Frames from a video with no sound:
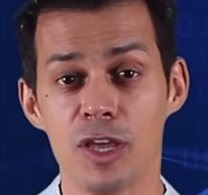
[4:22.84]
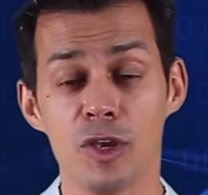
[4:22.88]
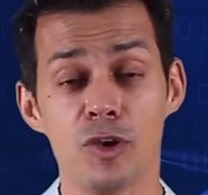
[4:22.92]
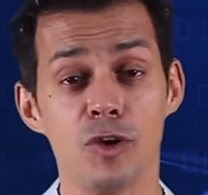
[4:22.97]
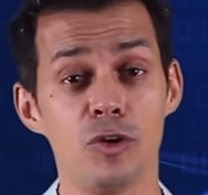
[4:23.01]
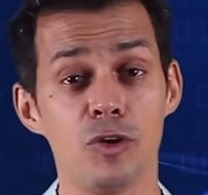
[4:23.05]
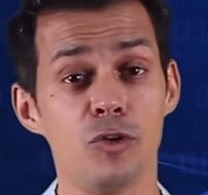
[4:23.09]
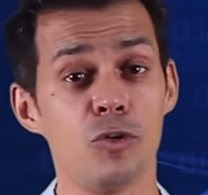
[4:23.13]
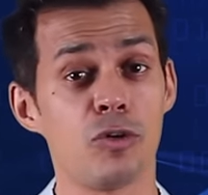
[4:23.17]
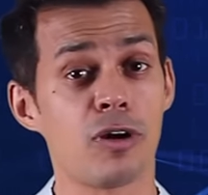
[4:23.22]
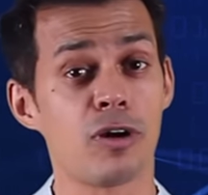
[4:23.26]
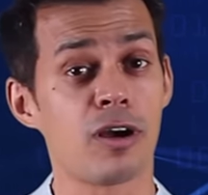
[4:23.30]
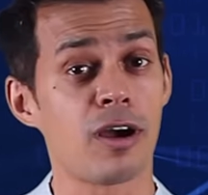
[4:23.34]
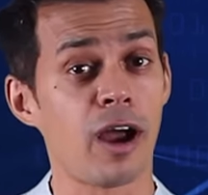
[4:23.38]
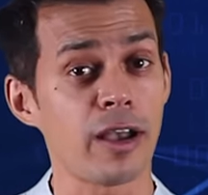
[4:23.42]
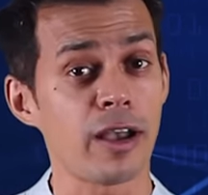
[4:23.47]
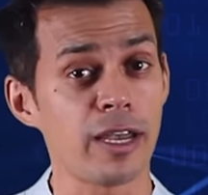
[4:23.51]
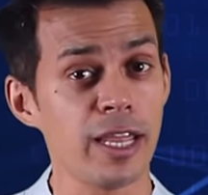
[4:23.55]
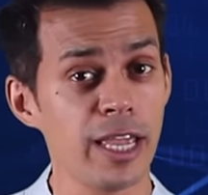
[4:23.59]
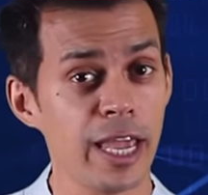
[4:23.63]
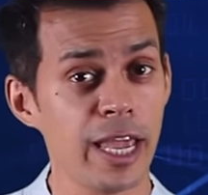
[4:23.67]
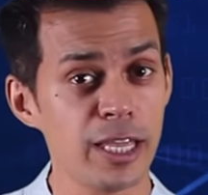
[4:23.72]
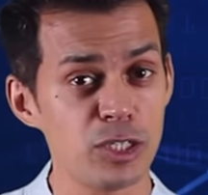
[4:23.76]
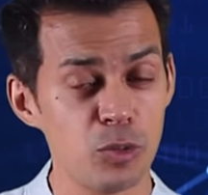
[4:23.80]
you do
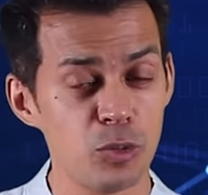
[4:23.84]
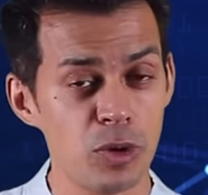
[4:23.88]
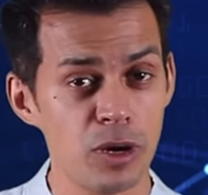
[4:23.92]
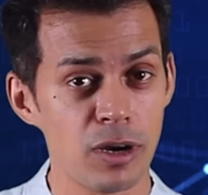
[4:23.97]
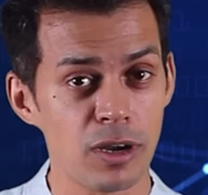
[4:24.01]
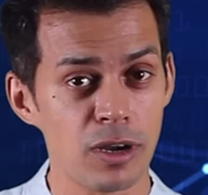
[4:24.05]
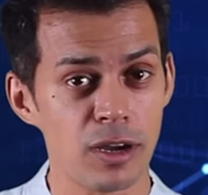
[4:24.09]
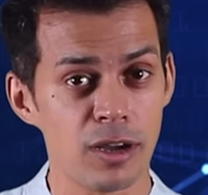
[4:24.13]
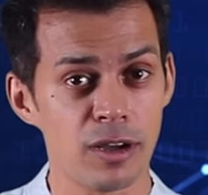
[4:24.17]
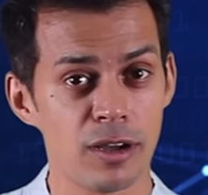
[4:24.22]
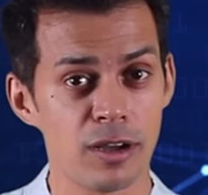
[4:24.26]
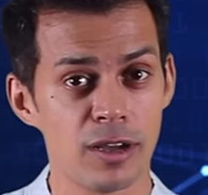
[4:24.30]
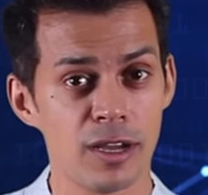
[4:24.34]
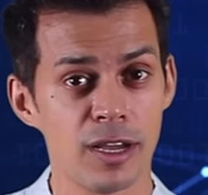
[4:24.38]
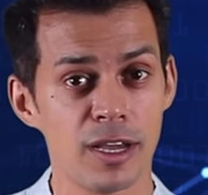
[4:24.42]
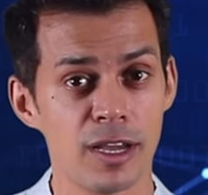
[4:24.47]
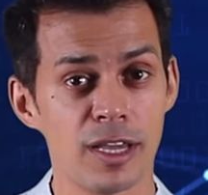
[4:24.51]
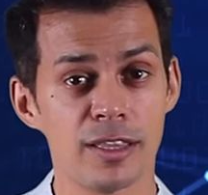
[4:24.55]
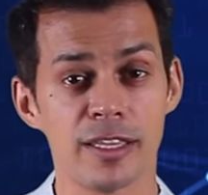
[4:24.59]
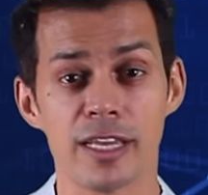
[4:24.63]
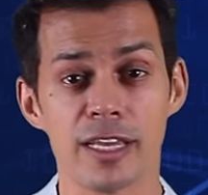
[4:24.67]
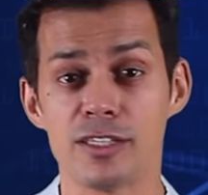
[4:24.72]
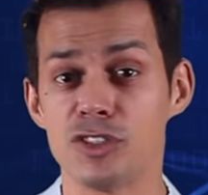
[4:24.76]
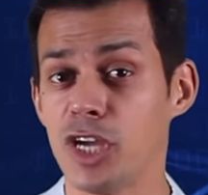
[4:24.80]
cutting edge work
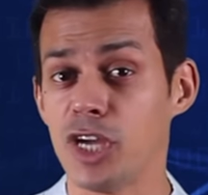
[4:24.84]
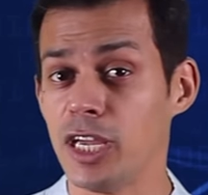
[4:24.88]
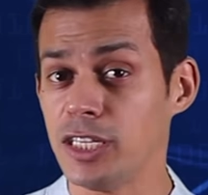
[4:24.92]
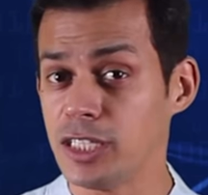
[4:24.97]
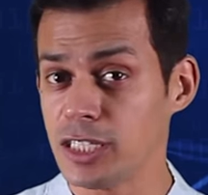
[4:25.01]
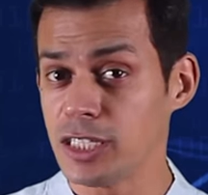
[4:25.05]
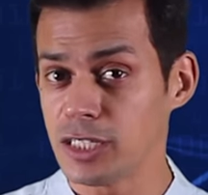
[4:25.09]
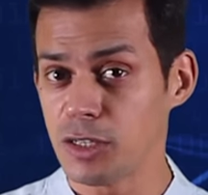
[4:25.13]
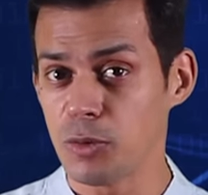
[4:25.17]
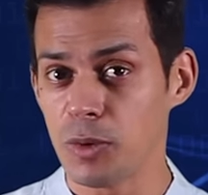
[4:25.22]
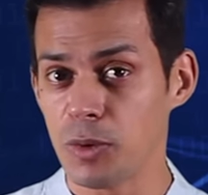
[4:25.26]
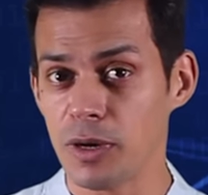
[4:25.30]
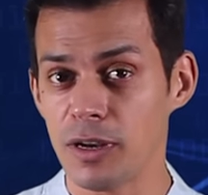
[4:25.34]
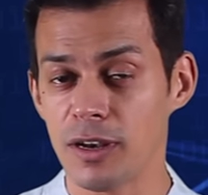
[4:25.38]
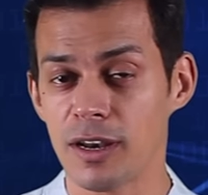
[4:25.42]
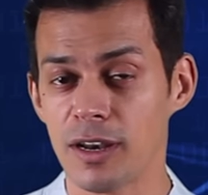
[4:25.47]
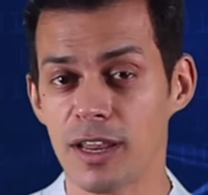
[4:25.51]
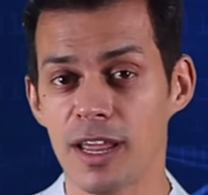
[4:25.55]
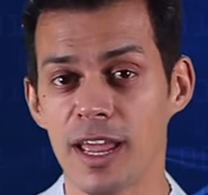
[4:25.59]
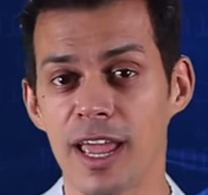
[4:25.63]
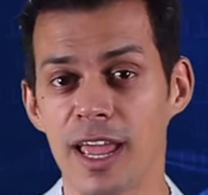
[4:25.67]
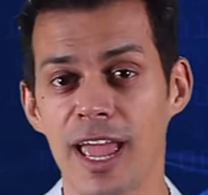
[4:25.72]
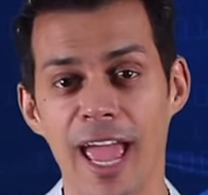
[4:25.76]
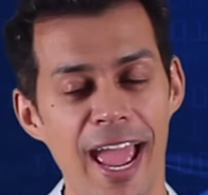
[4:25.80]
that changes the world
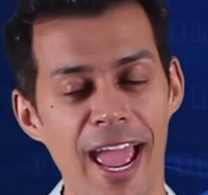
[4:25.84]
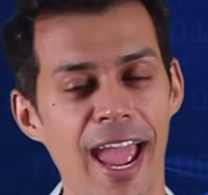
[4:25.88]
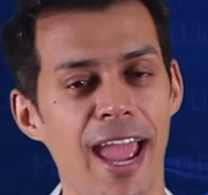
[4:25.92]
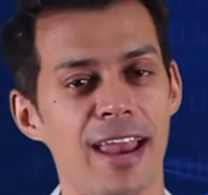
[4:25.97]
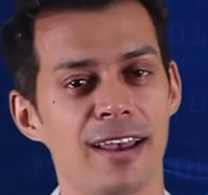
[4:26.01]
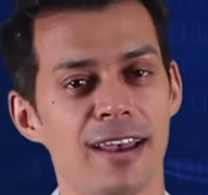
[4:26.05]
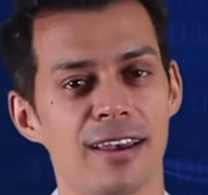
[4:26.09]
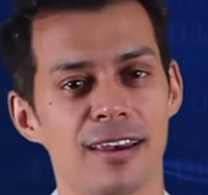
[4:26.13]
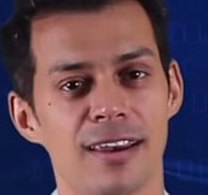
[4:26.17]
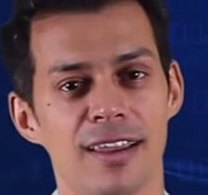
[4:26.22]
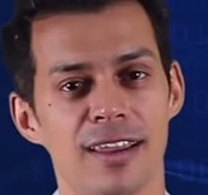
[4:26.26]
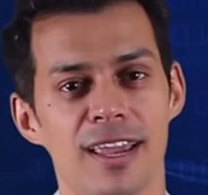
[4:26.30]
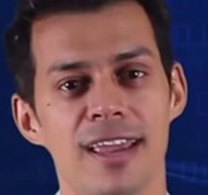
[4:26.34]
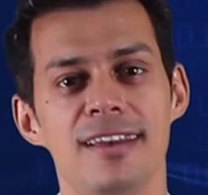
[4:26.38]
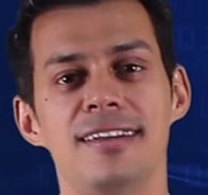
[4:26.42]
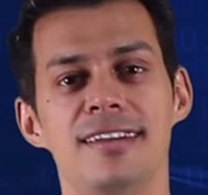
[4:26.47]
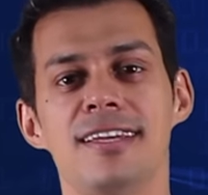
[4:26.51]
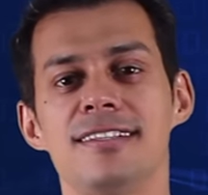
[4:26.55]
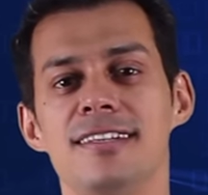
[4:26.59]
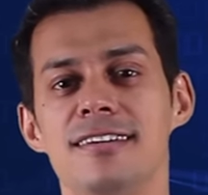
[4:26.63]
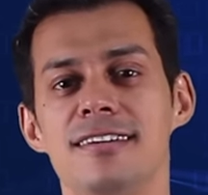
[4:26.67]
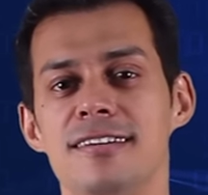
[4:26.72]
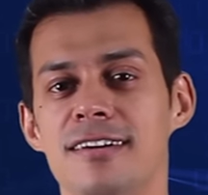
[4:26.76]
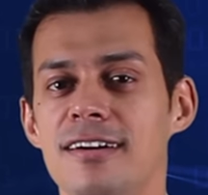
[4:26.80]
and it
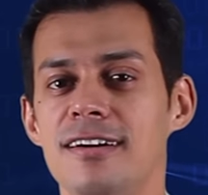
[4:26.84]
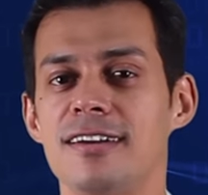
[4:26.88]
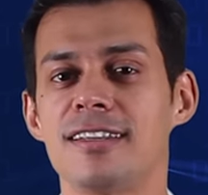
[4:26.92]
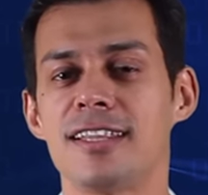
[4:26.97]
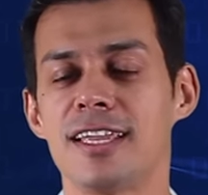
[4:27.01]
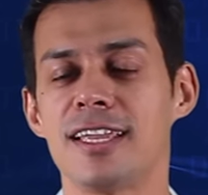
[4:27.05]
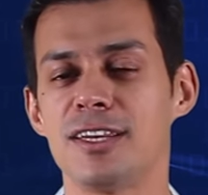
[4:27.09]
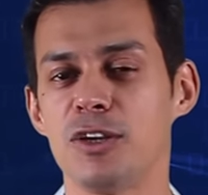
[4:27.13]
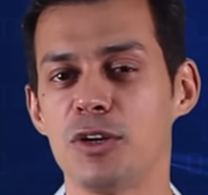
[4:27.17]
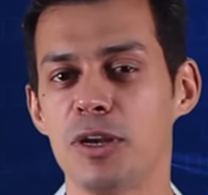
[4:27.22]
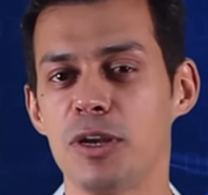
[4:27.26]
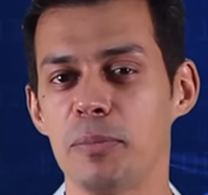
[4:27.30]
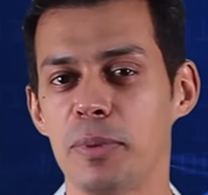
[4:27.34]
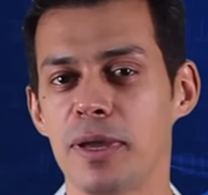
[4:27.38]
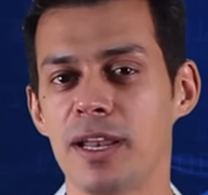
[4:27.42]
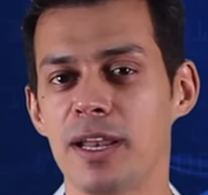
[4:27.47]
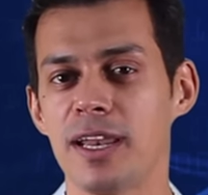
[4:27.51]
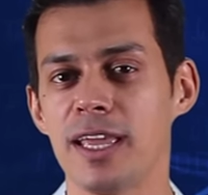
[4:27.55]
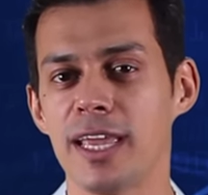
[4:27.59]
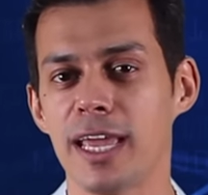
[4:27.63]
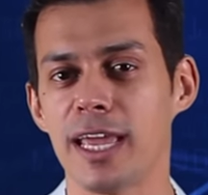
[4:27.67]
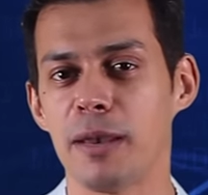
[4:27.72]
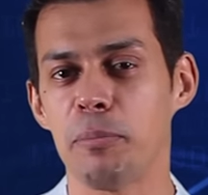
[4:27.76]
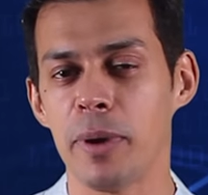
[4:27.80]
doesn't hurt that you
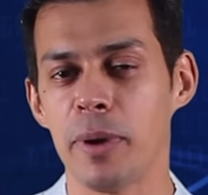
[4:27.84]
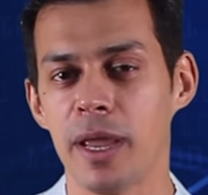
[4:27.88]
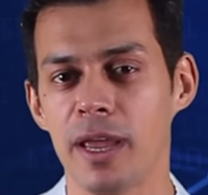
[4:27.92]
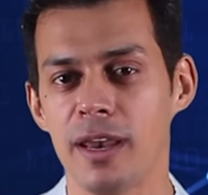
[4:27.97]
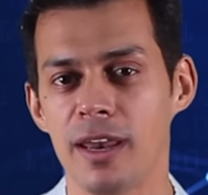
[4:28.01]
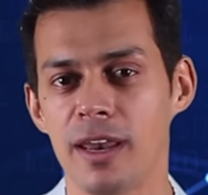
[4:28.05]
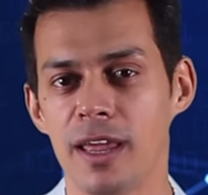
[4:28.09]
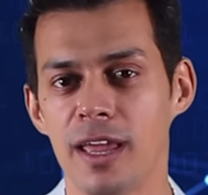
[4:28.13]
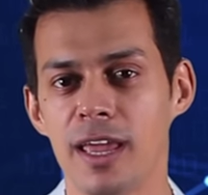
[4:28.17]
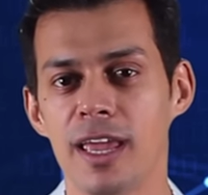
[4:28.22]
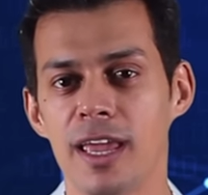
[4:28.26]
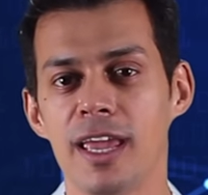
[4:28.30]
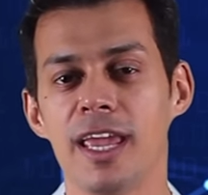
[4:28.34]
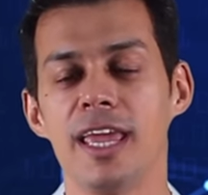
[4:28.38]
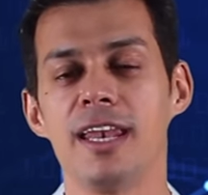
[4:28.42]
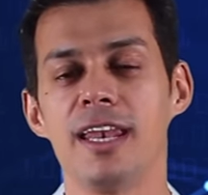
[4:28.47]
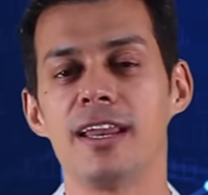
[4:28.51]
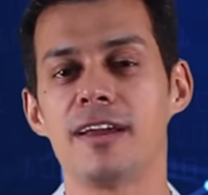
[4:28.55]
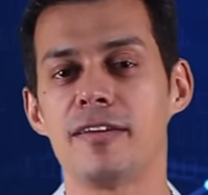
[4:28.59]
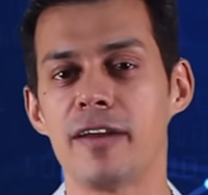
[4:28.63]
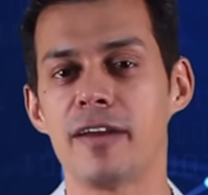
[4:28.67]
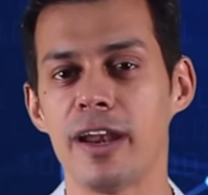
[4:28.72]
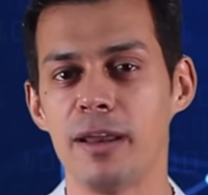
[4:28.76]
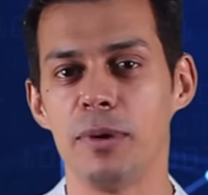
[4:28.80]
typically get paid
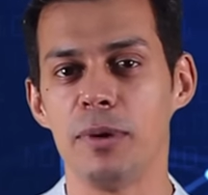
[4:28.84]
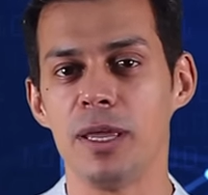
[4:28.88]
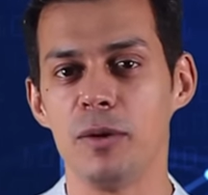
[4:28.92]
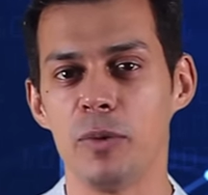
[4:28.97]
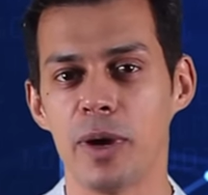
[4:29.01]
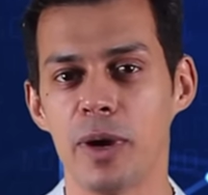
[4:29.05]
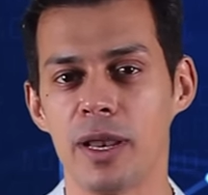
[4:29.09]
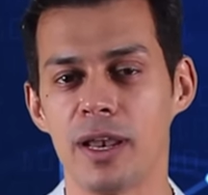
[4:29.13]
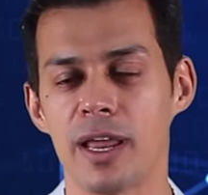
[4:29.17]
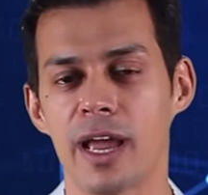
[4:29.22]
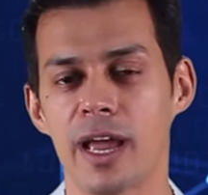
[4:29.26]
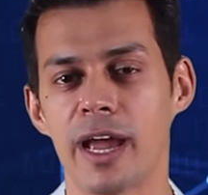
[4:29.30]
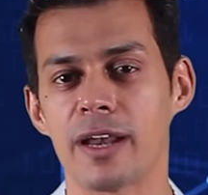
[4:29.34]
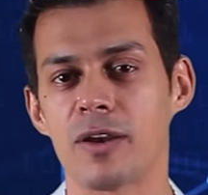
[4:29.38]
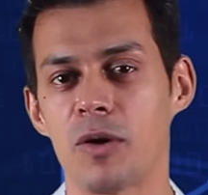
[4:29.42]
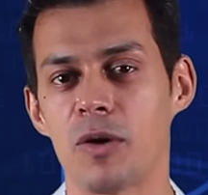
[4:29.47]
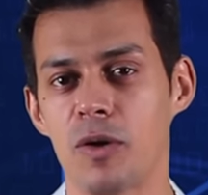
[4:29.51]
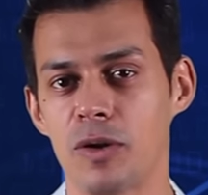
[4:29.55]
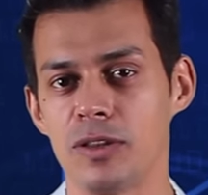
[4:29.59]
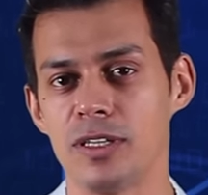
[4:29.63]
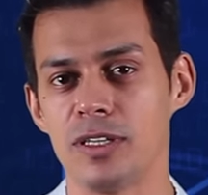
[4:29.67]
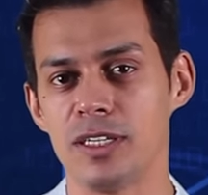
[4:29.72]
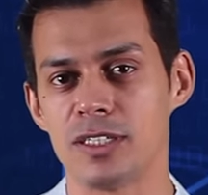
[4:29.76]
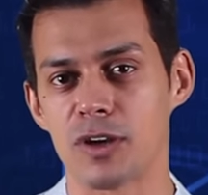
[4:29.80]
incredibly well at
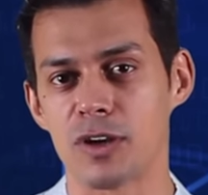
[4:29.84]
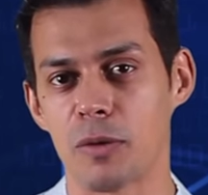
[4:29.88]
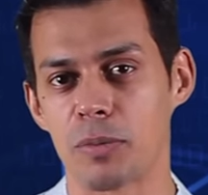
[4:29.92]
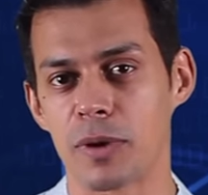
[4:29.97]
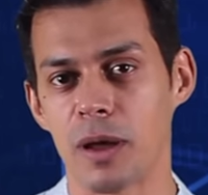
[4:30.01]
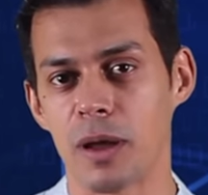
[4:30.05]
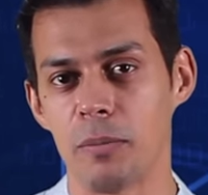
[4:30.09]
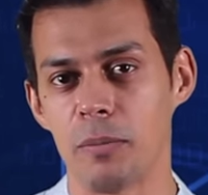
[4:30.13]
all these top